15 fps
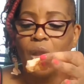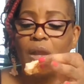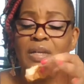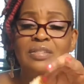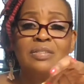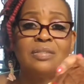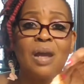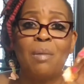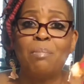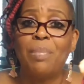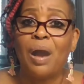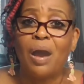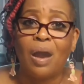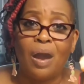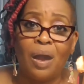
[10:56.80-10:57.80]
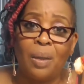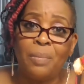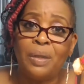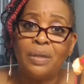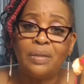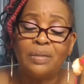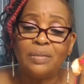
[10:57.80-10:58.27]
And some
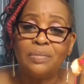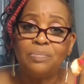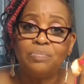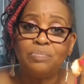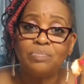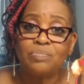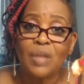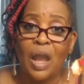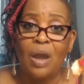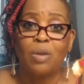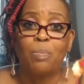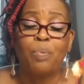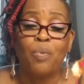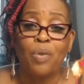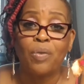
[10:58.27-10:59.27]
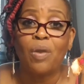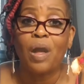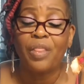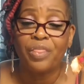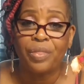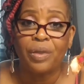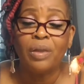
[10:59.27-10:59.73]
bomb out of Port
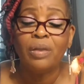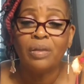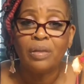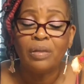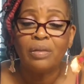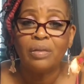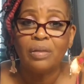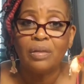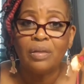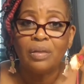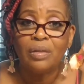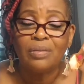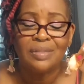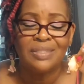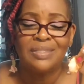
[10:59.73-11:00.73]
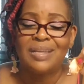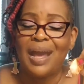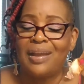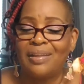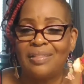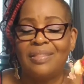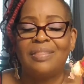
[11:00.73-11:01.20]
Arthur
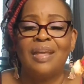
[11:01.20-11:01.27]
decided that